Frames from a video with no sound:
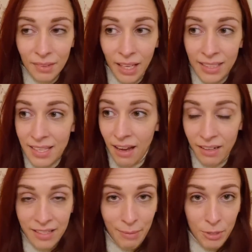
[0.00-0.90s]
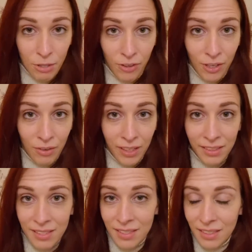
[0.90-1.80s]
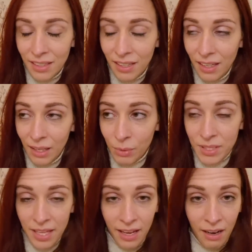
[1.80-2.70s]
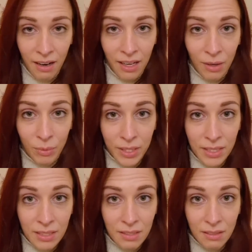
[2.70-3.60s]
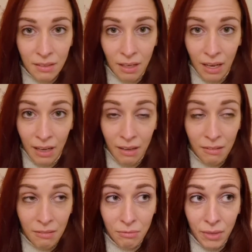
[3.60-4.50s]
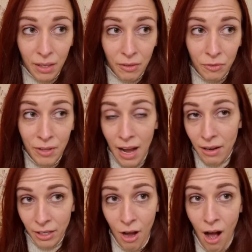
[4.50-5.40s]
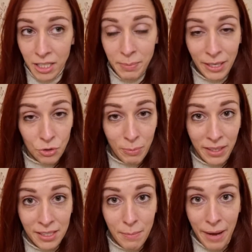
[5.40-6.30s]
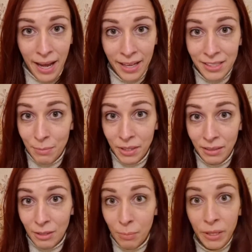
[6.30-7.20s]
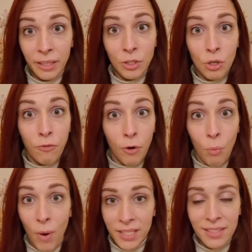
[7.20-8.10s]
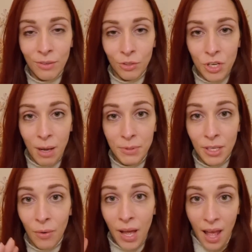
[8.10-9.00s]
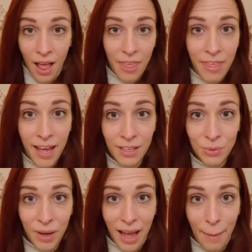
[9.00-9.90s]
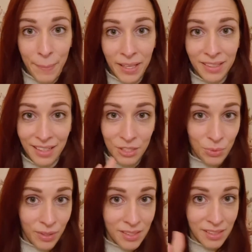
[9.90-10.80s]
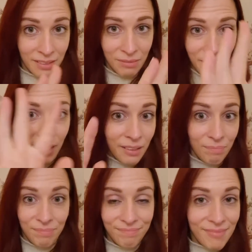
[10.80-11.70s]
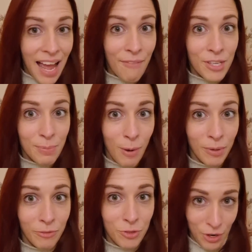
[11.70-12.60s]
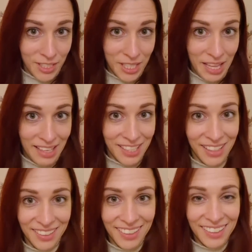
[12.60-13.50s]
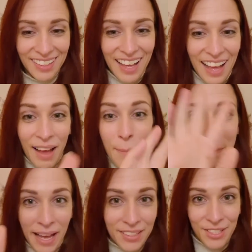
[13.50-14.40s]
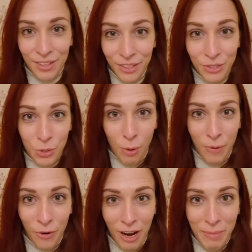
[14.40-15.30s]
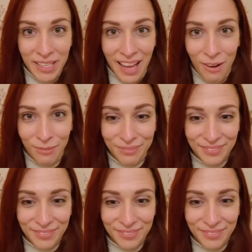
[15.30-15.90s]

It's not going to damage the figurines. It was there. It was not going to cost me extra money to buy something completely new for one single job. So that is what happened. I just wanted to have this moment of addressing that. Back to your usual programming now.